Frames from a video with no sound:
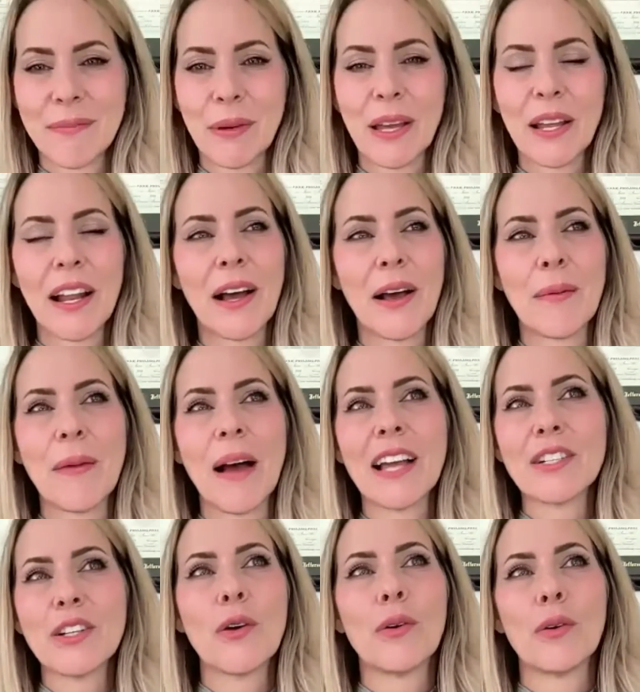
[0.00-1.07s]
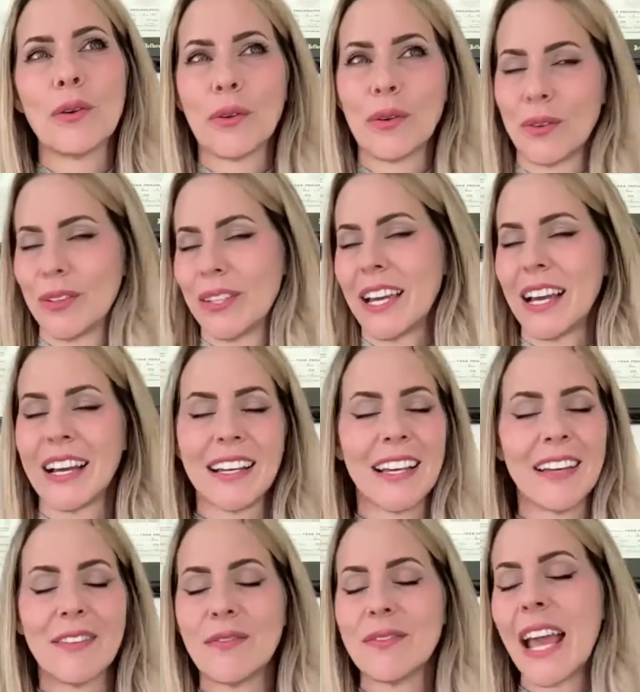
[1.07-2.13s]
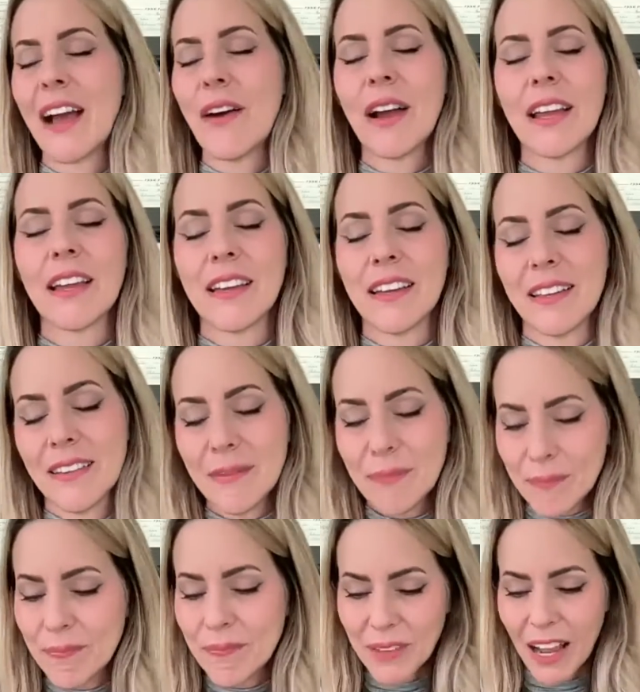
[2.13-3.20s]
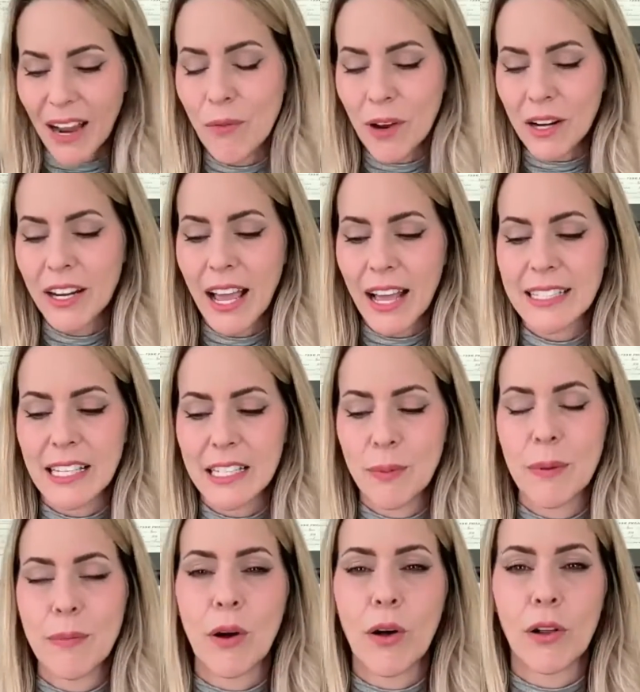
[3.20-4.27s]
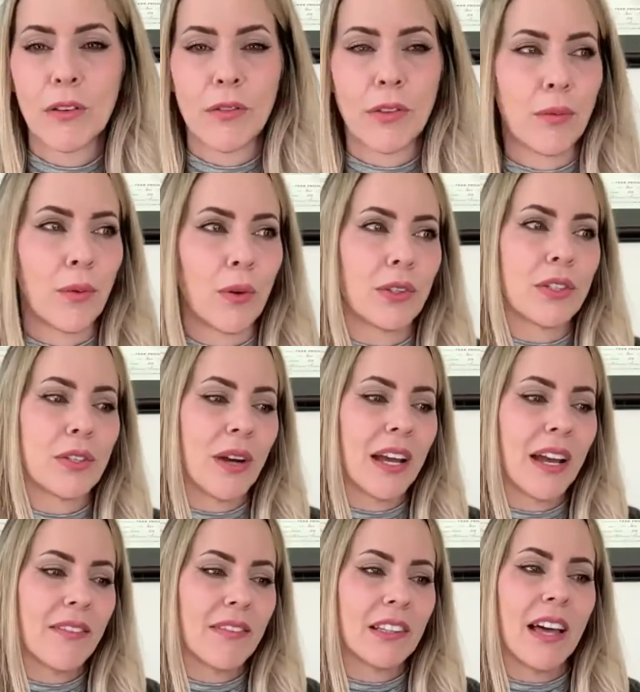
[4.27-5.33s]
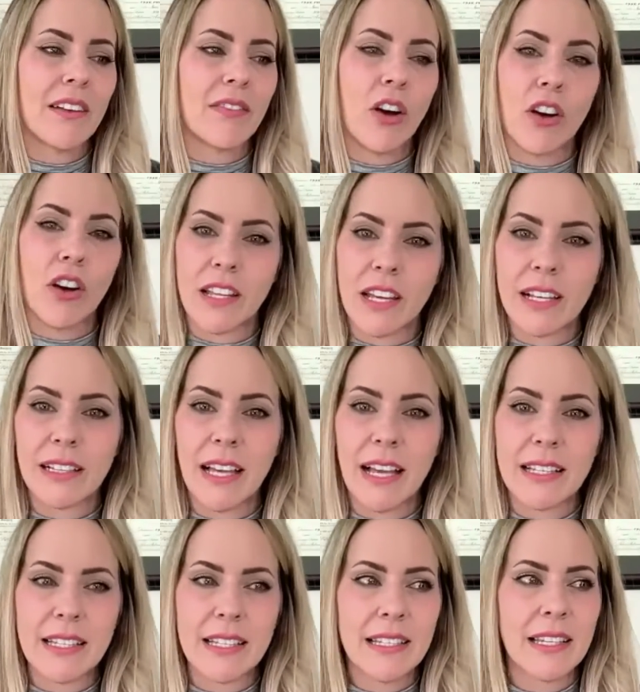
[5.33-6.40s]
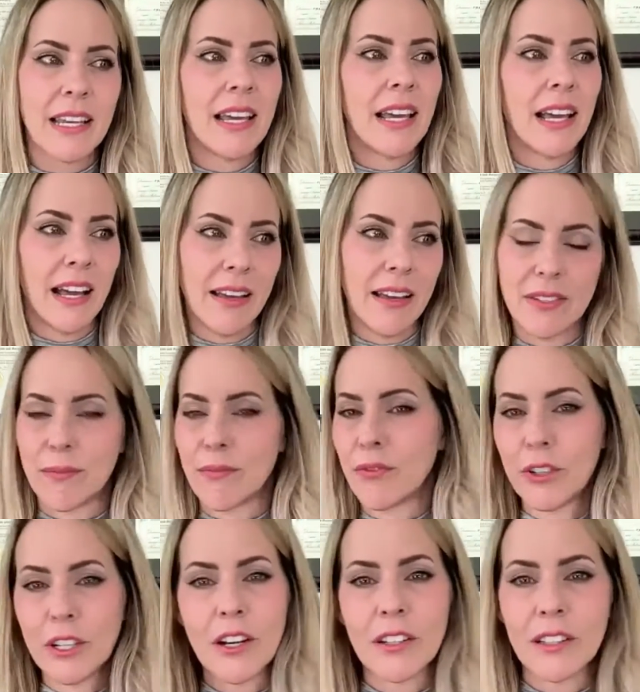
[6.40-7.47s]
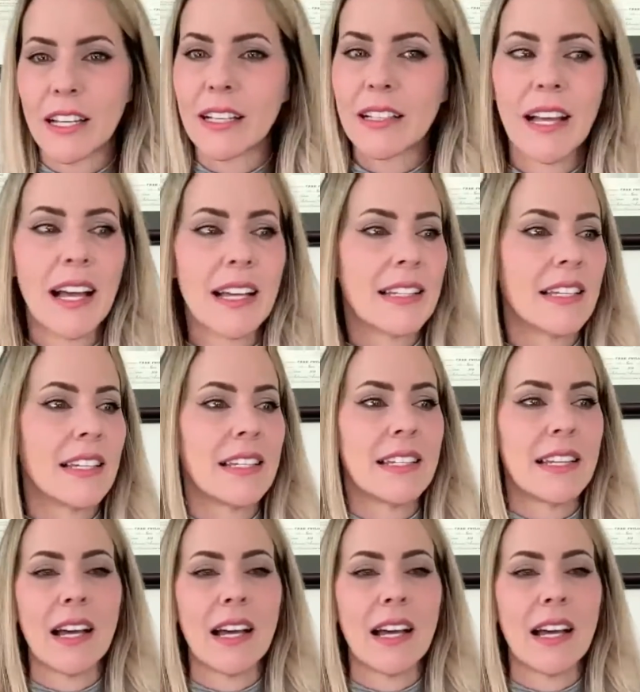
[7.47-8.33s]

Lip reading: but I don't, yeah, now I want to access people all over the world. So I have a lot of online classes. I have some free online classes.